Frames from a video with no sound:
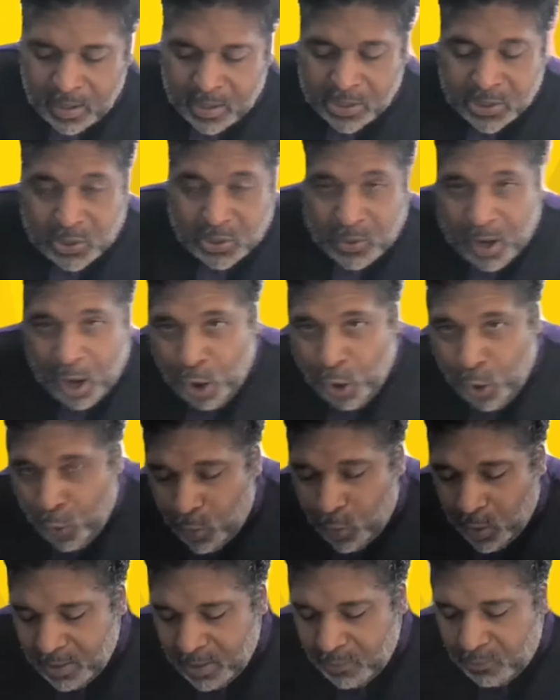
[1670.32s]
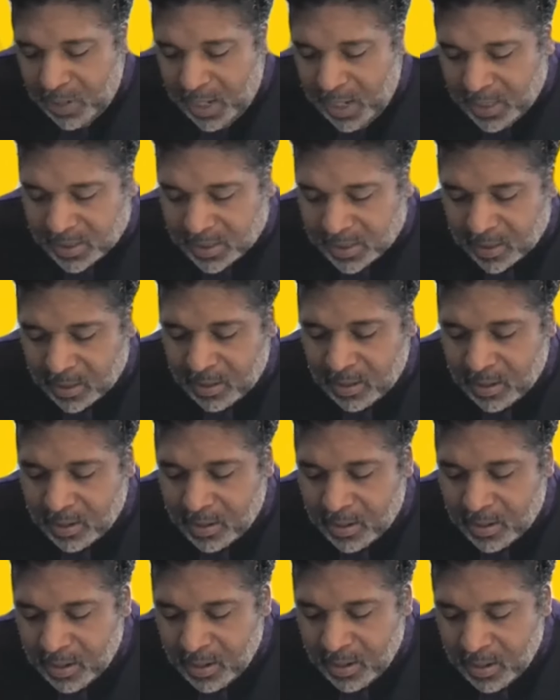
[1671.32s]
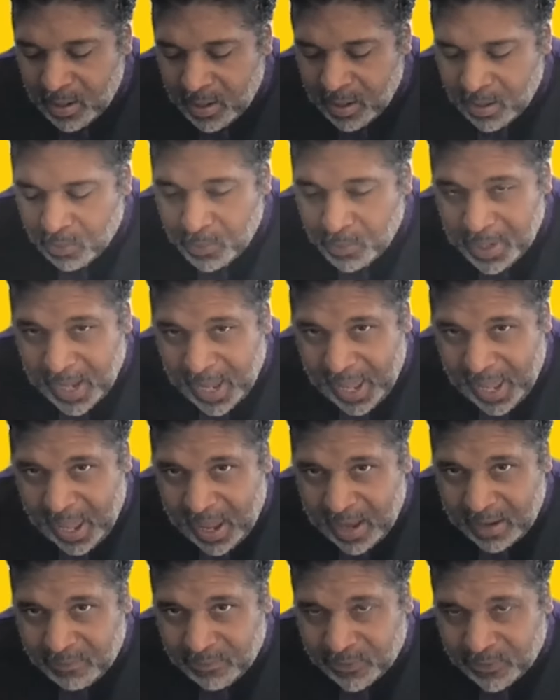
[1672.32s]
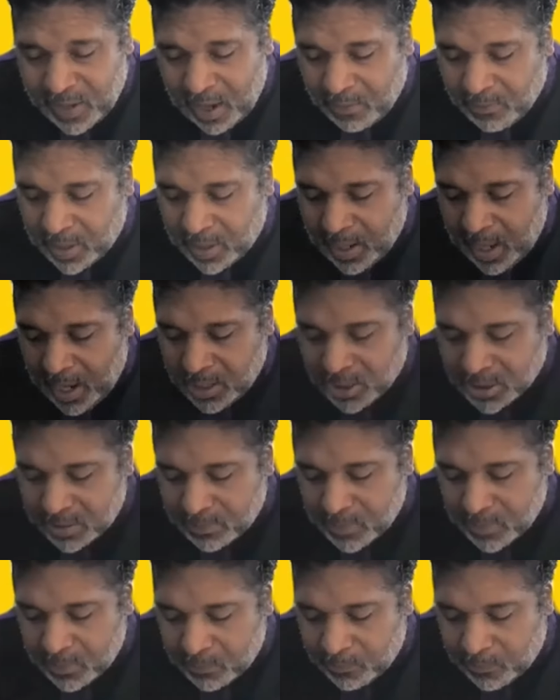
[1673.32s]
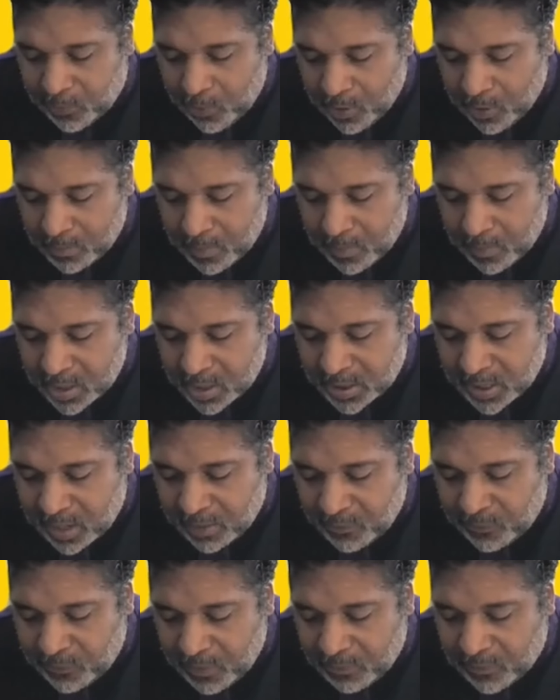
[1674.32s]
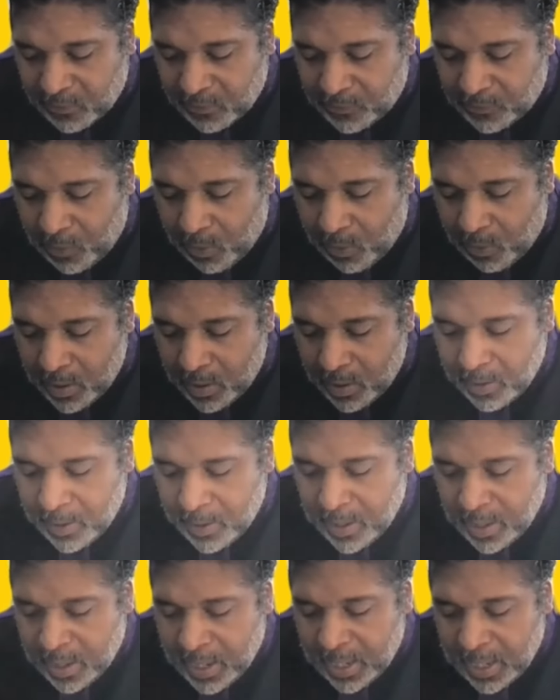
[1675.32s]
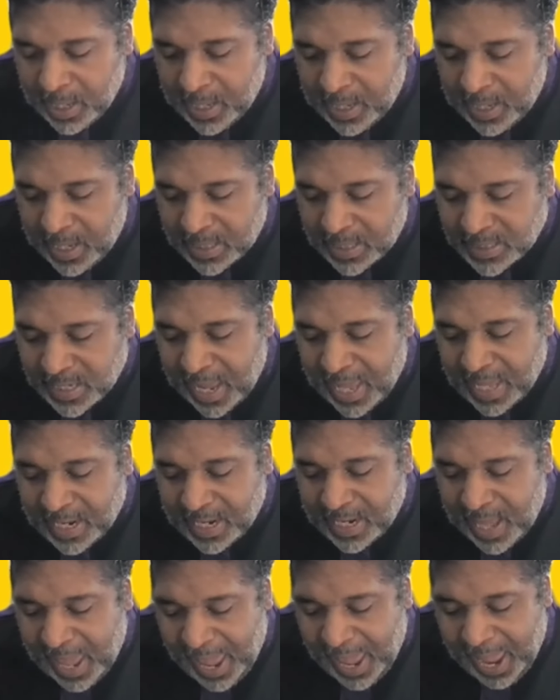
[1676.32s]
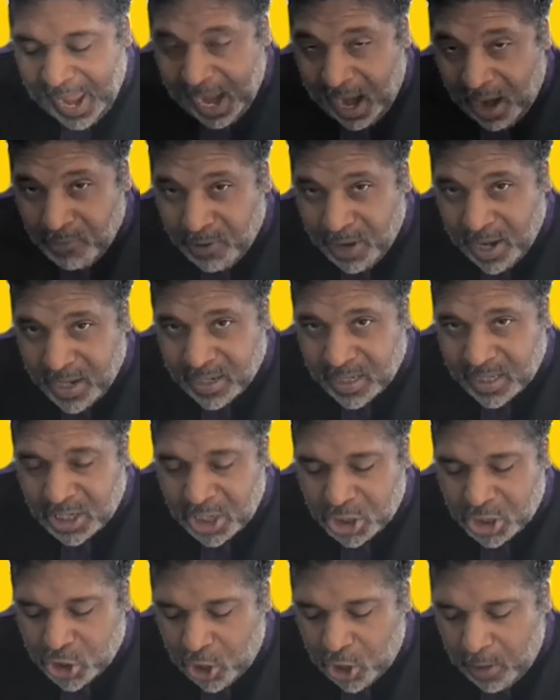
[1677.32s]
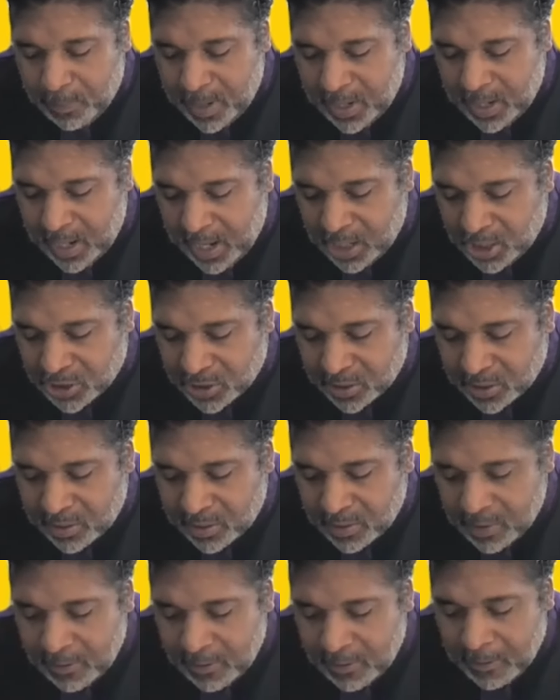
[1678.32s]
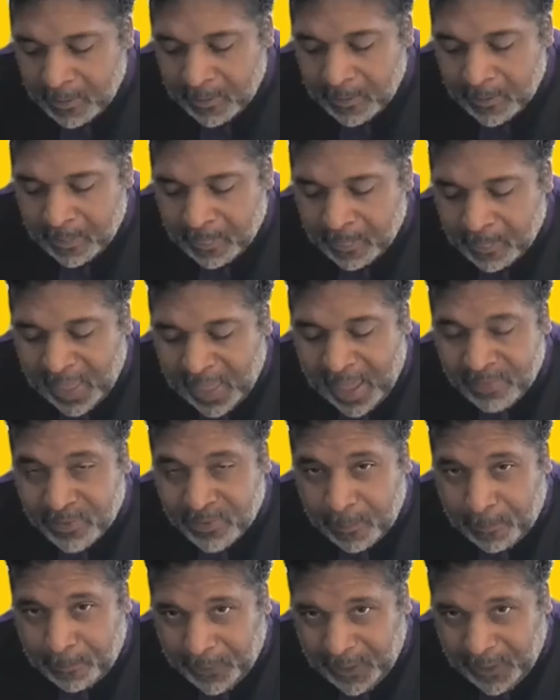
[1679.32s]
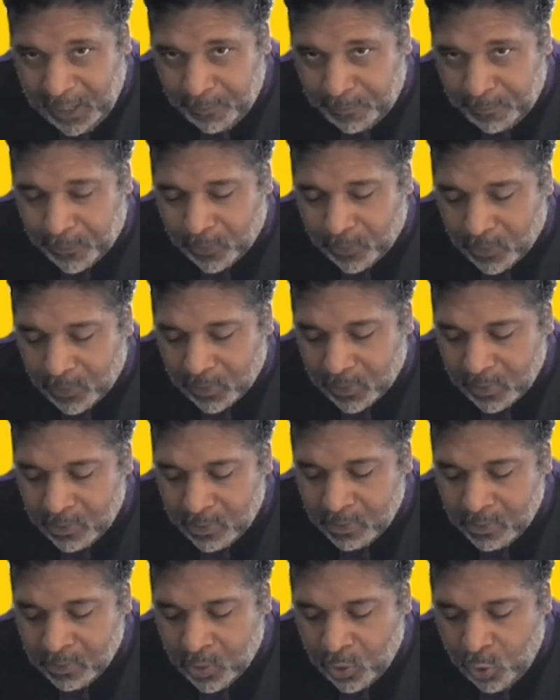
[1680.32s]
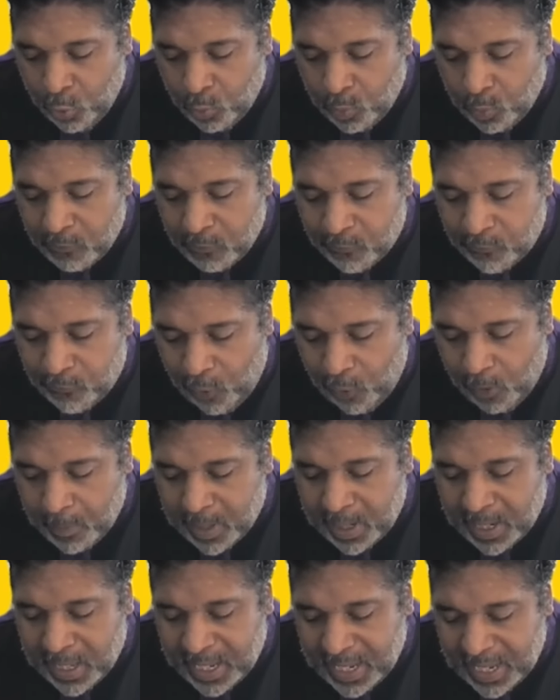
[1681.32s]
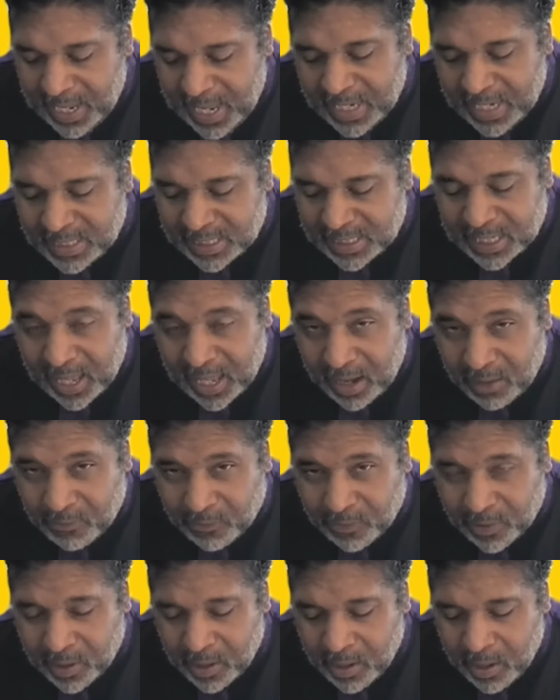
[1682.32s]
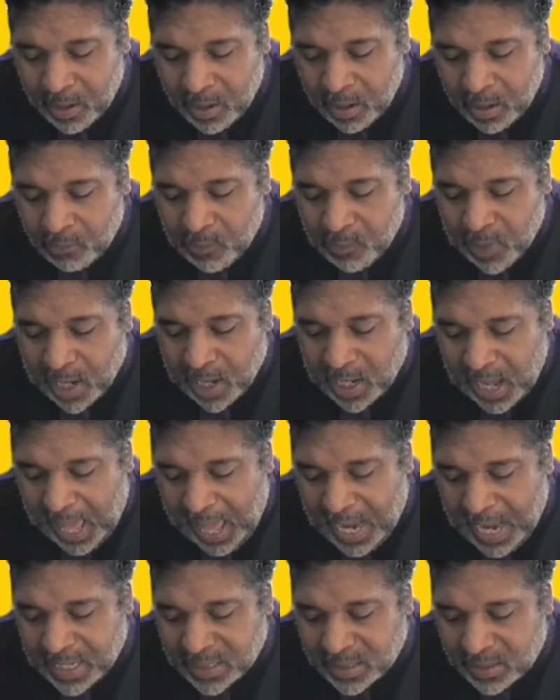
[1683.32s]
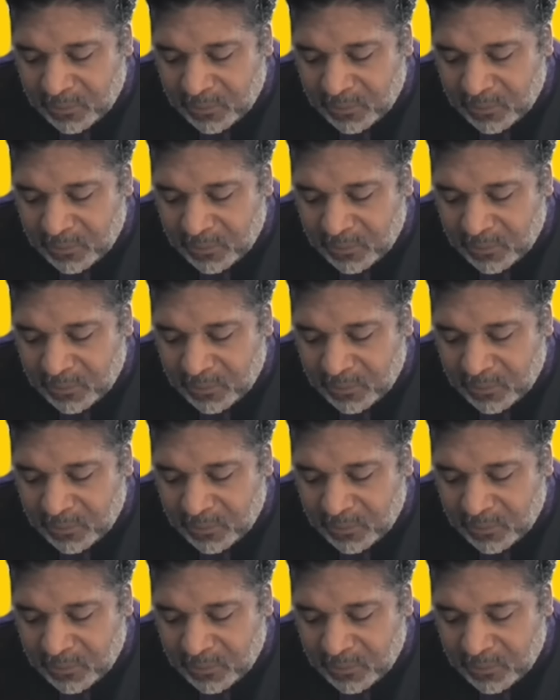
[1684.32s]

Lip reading: So the only reason we had segregation, Thurgood Marshall said in 54, is an inherent determination that the people who were formerly in slavery, regardless